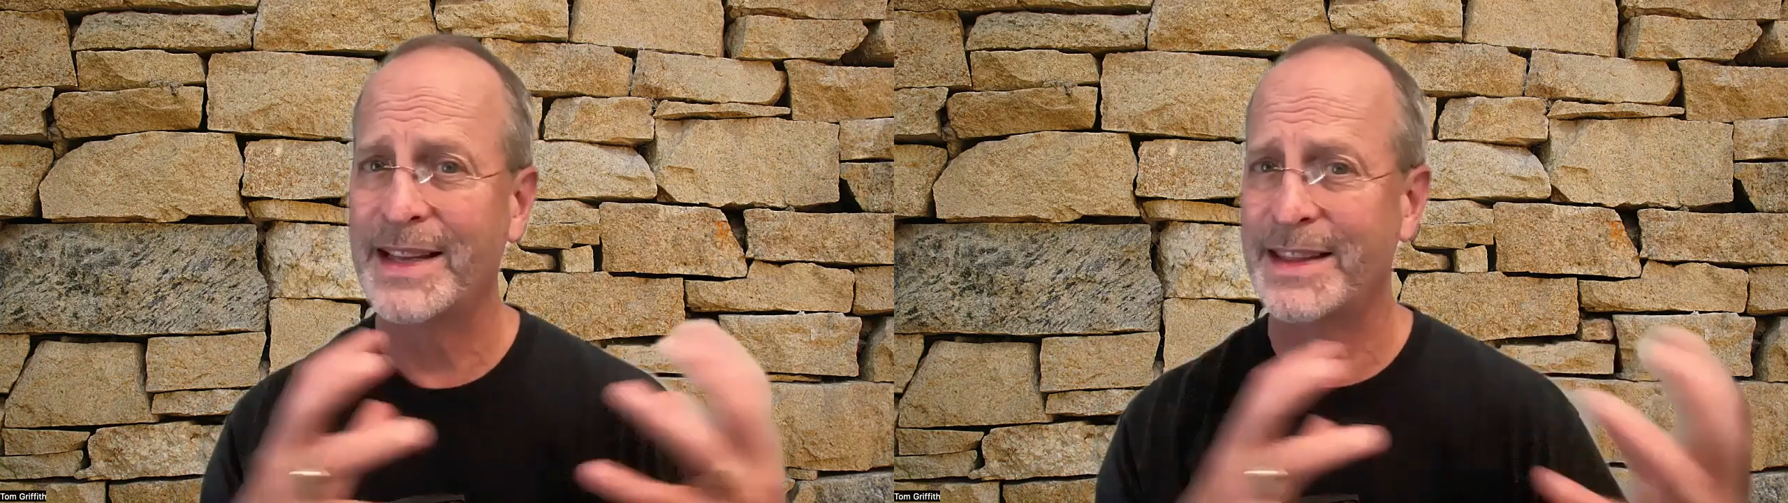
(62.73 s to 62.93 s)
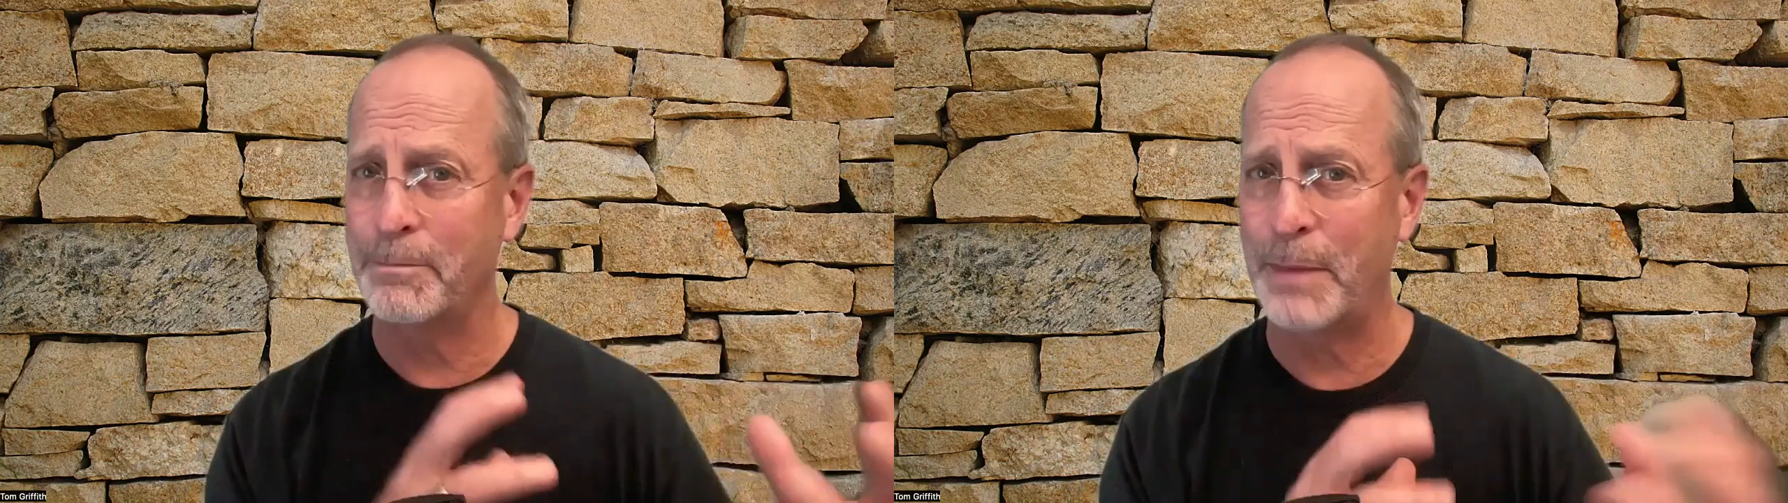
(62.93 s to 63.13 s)

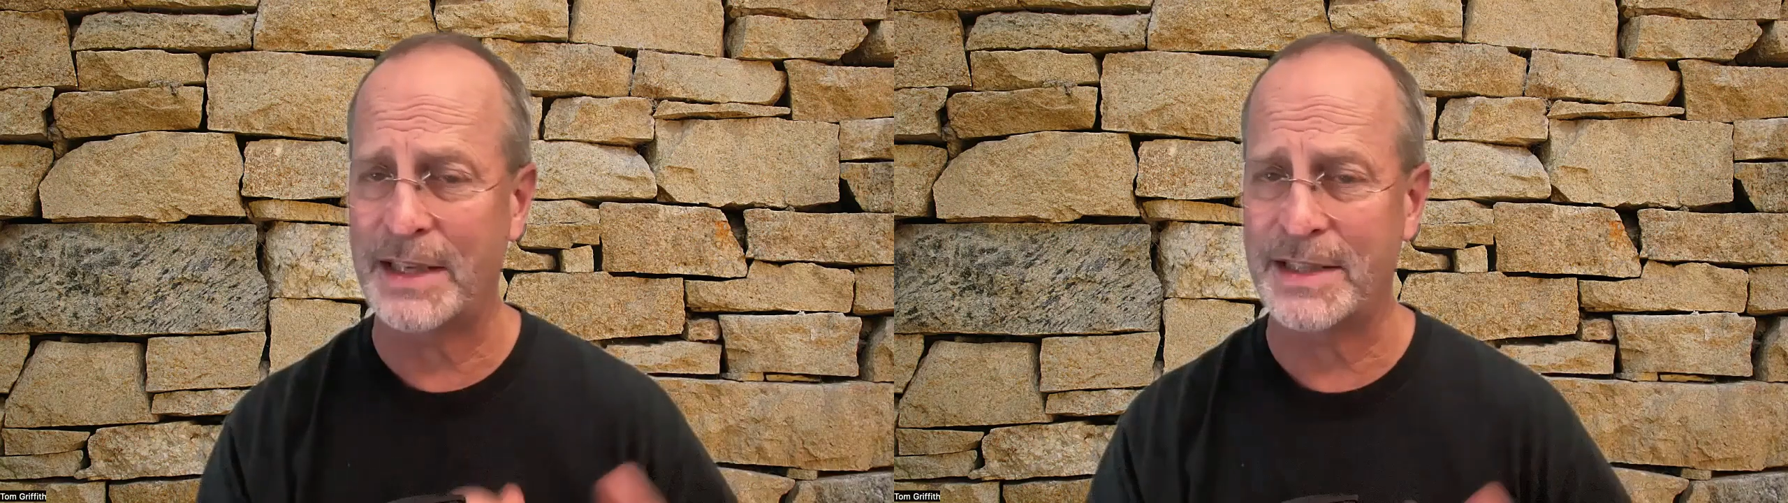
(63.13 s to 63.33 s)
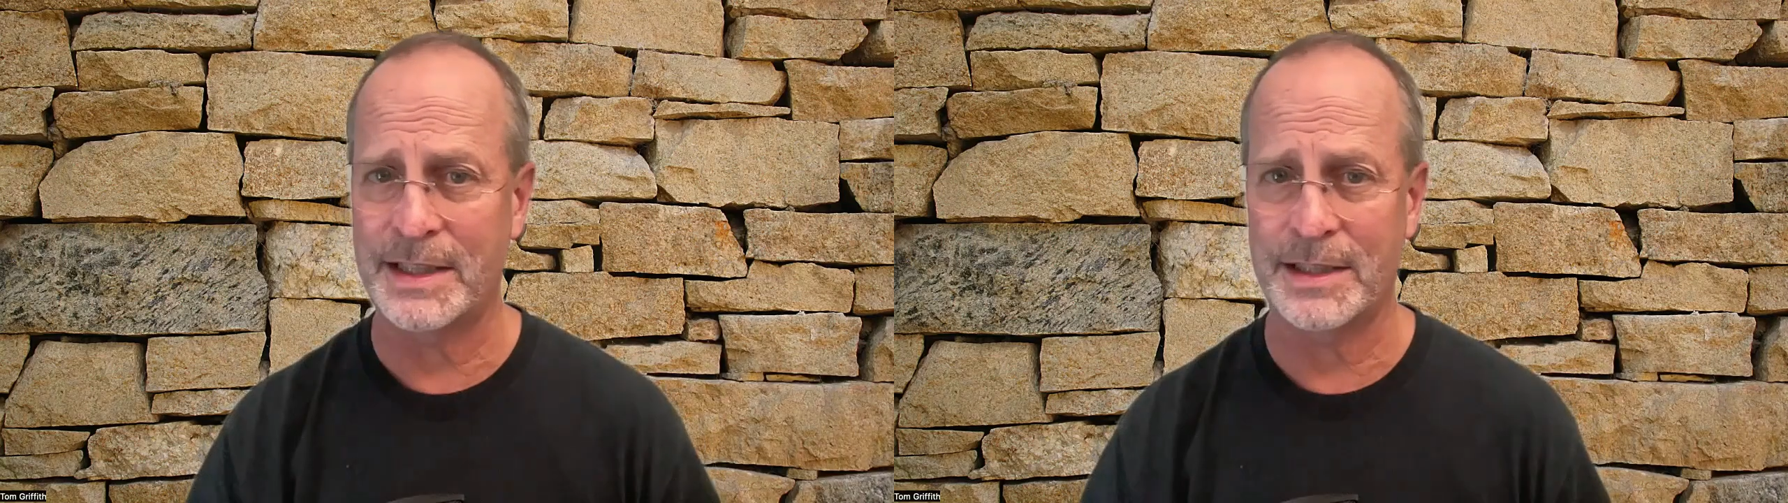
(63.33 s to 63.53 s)
the
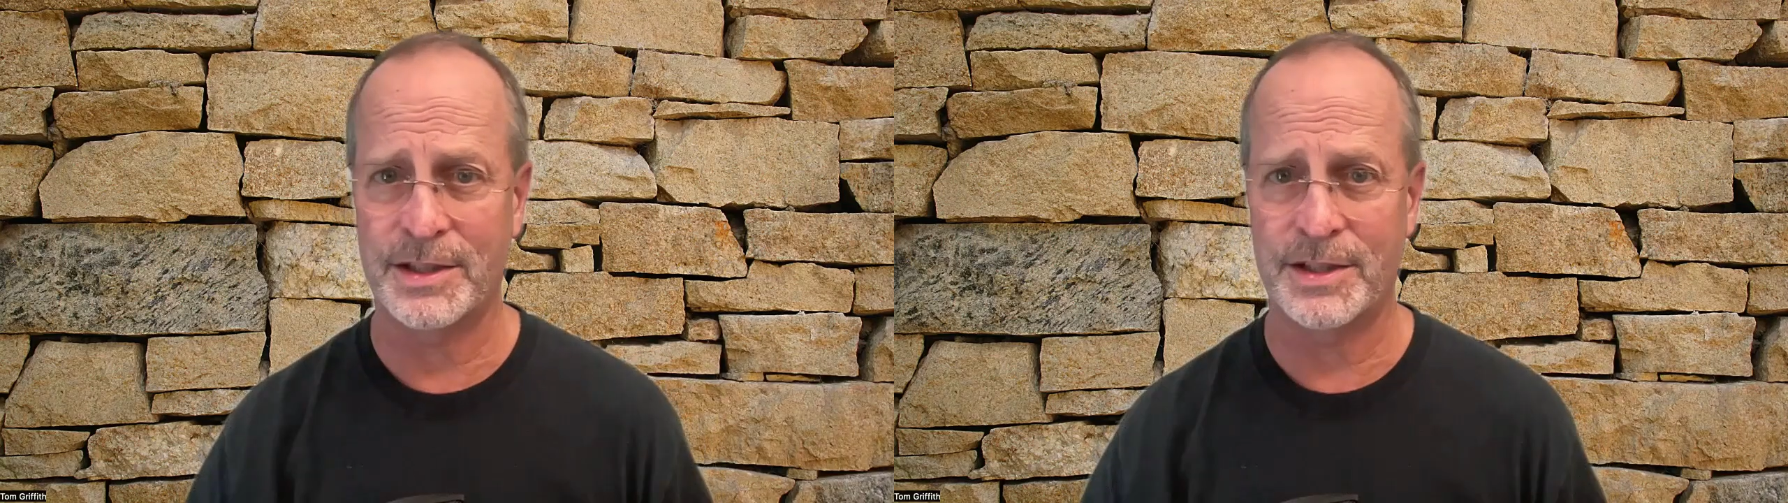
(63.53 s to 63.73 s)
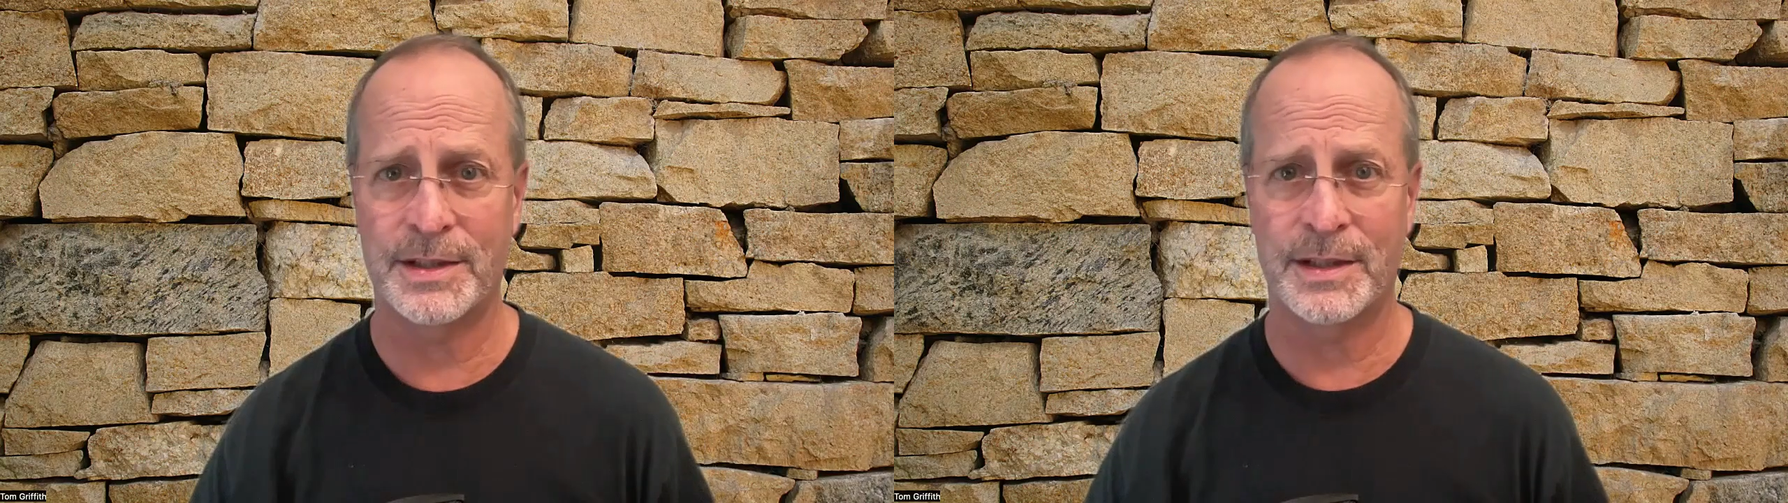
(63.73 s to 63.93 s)

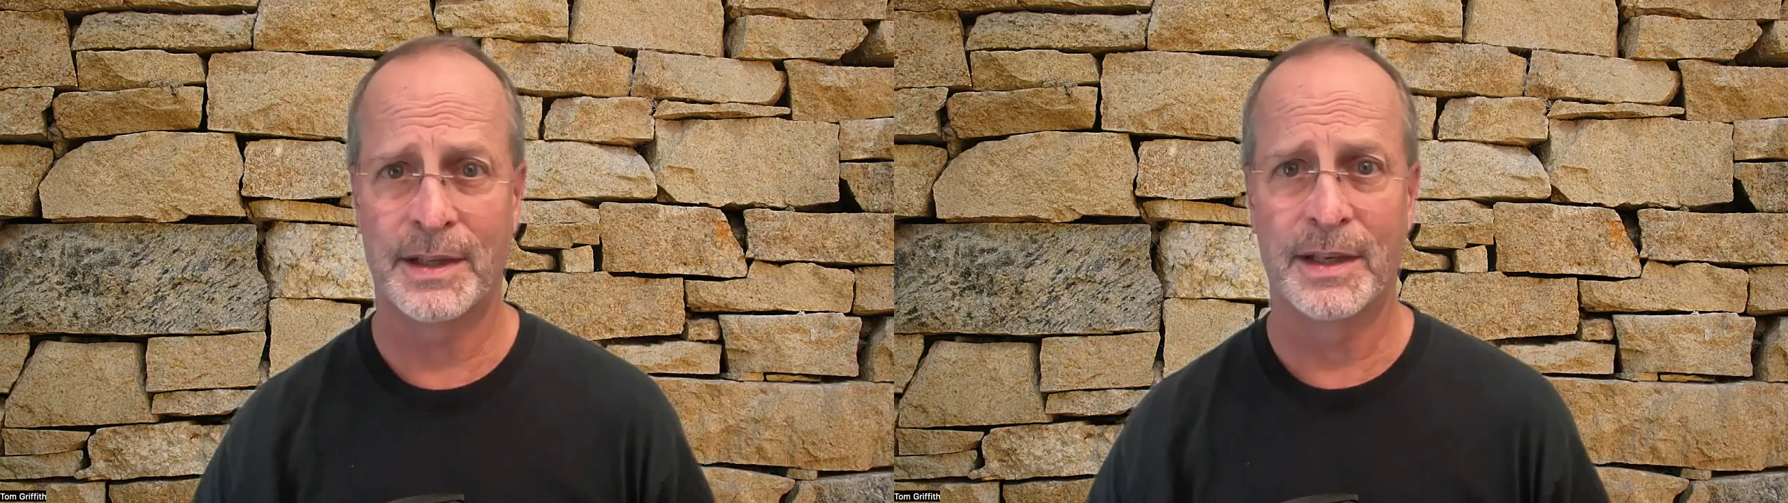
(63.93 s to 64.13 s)
message,